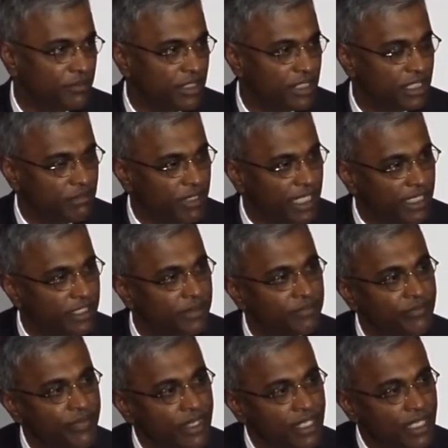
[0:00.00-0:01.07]
debate.
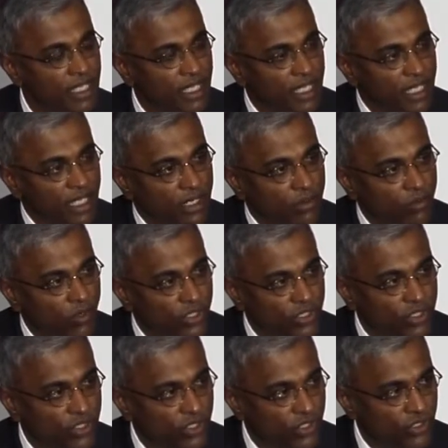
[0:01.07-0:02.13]

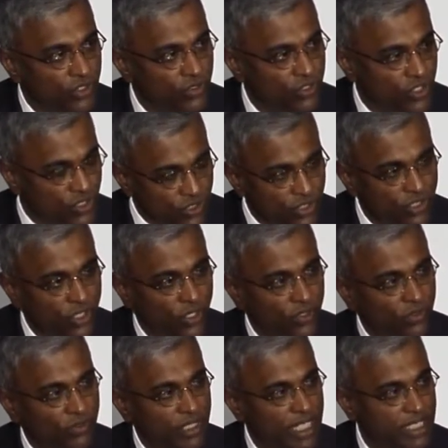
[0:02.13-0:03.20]
What you should
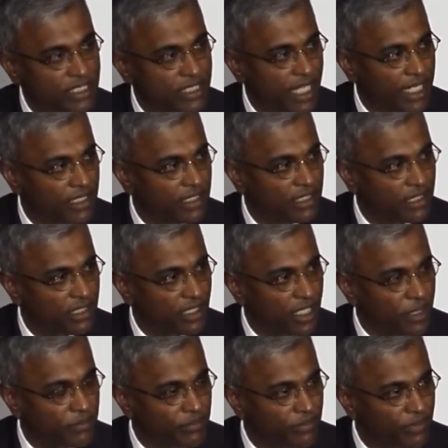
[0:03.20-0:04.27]
know is that
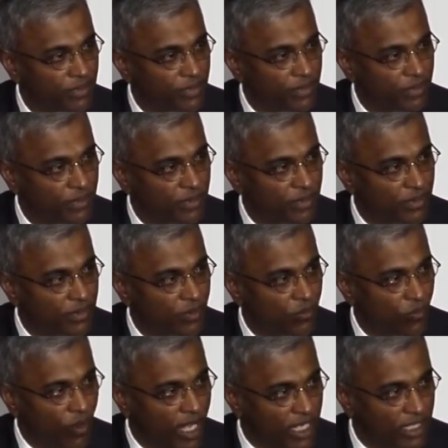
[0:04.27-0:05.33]

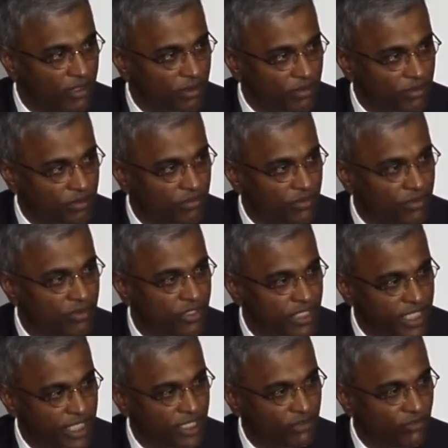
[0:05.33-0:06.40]
while
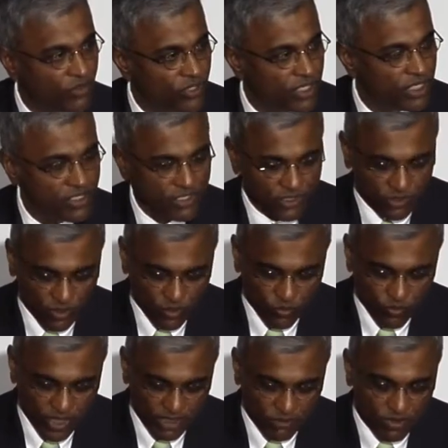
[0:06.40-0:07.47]
3-4 years ago
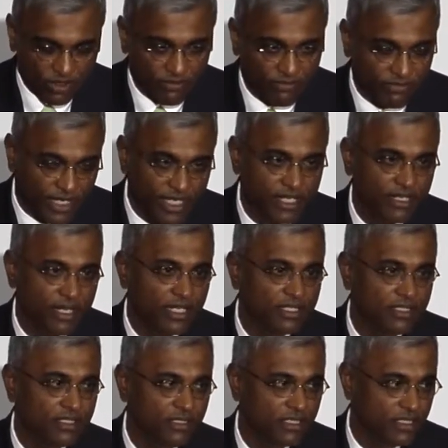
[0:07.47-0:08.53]
we were very
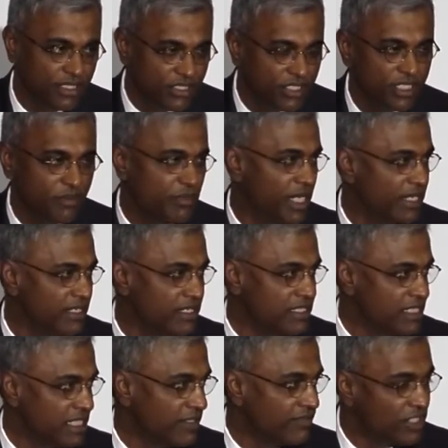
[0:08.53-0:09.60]
reluctant to consider
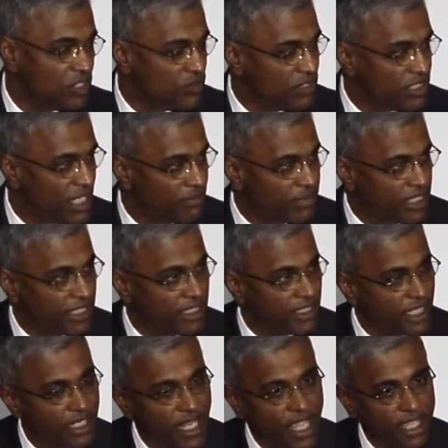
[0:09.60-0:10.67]
pregnancy, if this was something
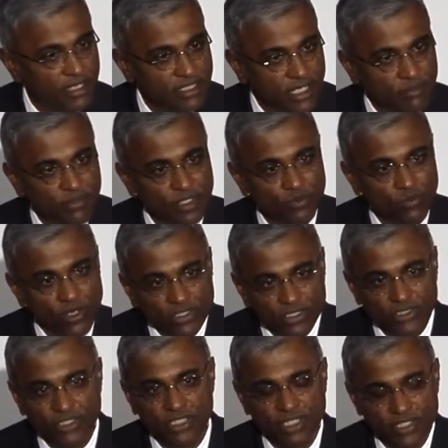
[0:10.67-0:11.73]
that someone
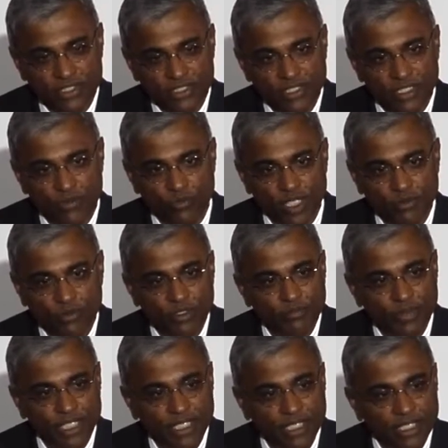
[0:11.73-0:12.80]
wanted to consider, we would
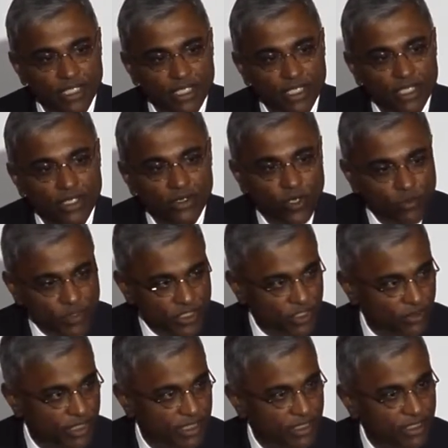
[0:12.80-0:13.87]
be open
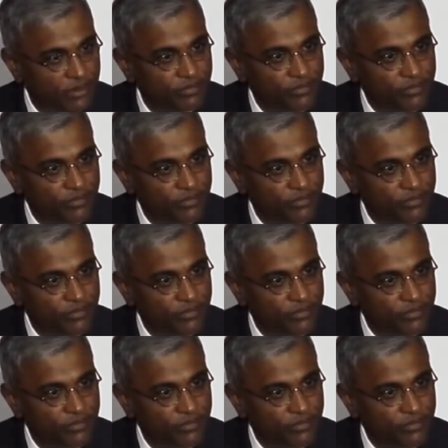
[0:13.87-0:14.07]
to it.